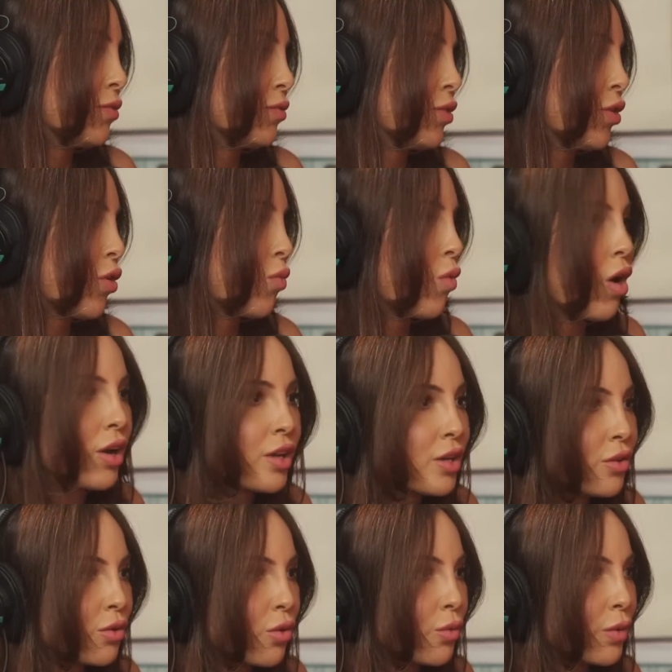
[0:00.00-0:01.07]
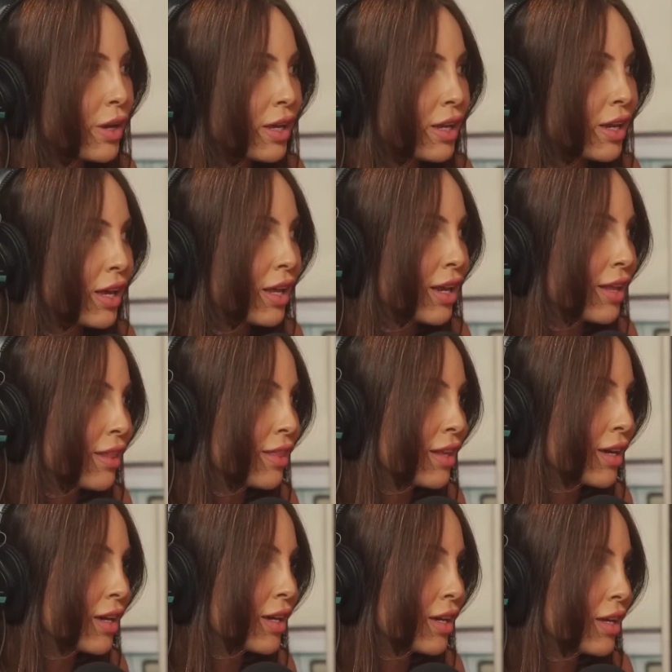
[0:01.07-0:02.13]
you know, wanting you to win. And I
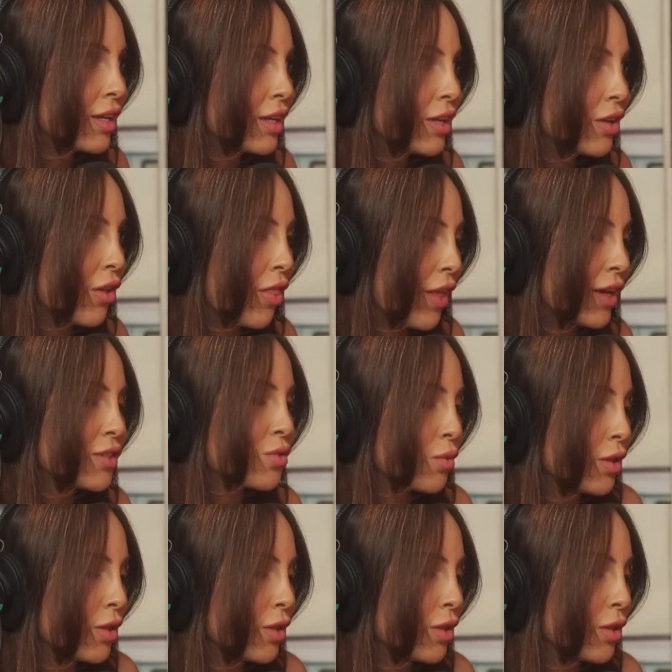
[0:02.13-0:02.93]
think, you know, that's